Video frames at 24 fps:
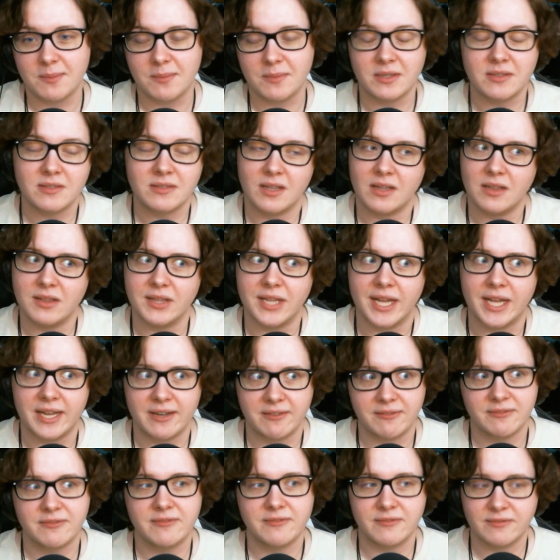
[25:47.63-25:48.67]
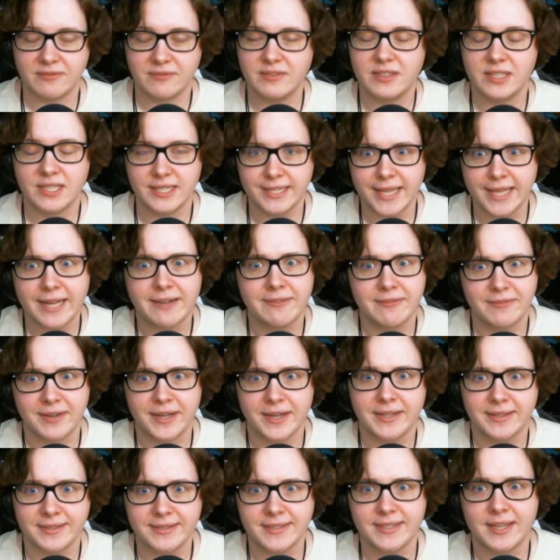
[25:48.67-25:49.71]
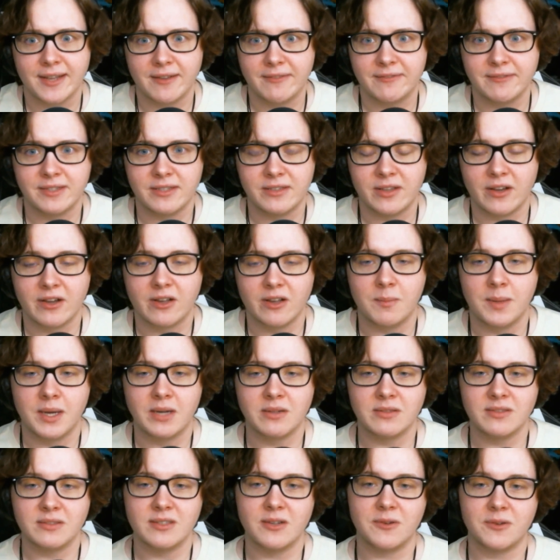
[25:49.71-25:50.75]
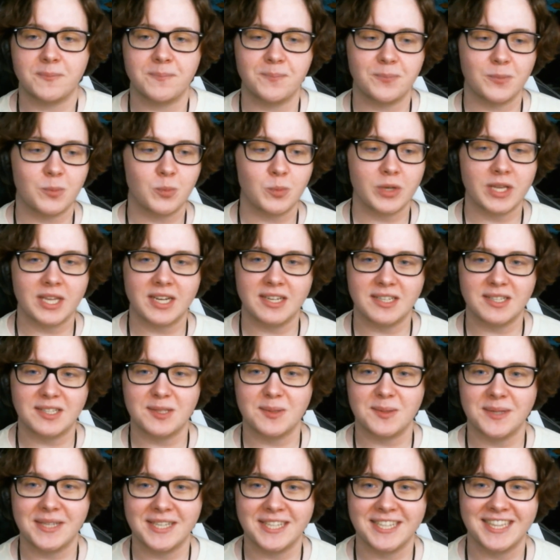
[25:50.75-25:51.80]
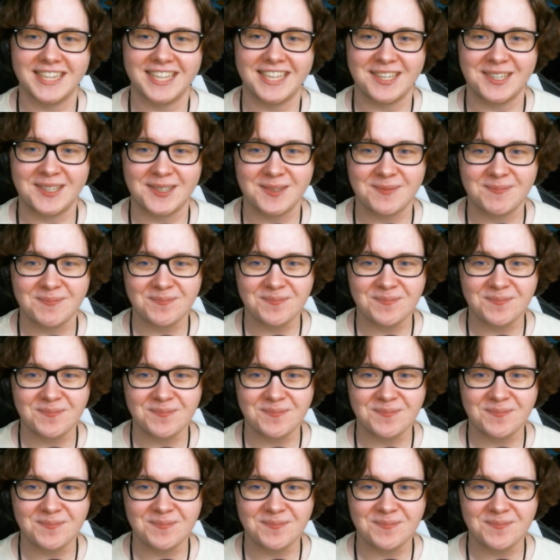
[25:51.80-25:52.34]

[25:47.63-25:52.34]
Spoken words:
There's a lot of fucking stuff to talk about, so we'll get into it later.